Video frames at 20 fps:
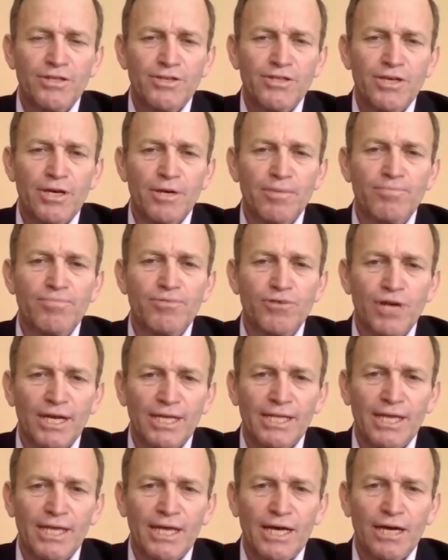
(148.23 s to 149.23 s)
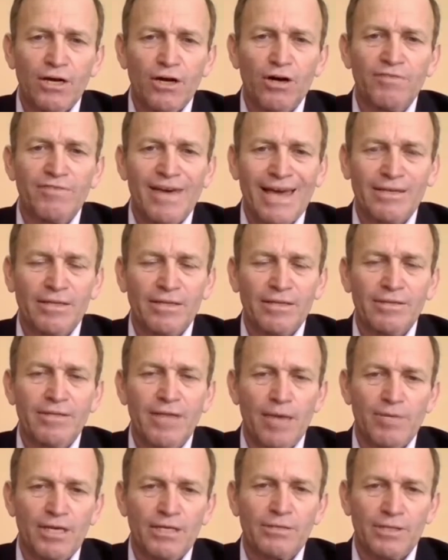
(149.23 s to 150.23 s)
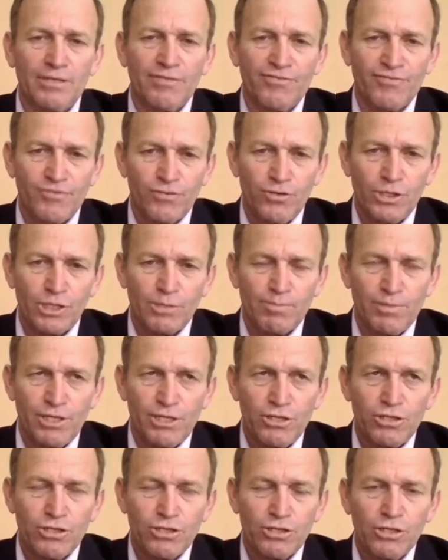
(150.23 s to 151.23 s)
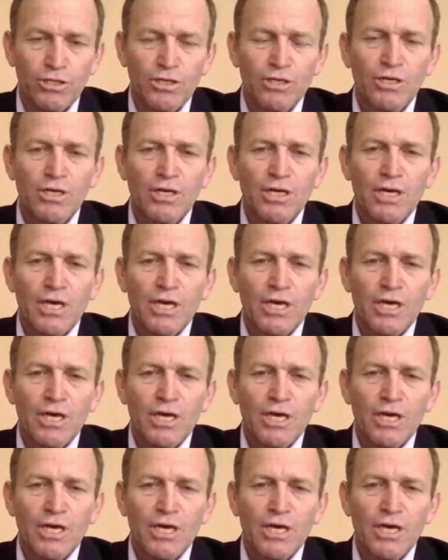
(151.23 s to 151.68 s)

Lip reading: under the umbrella of academics and free speech.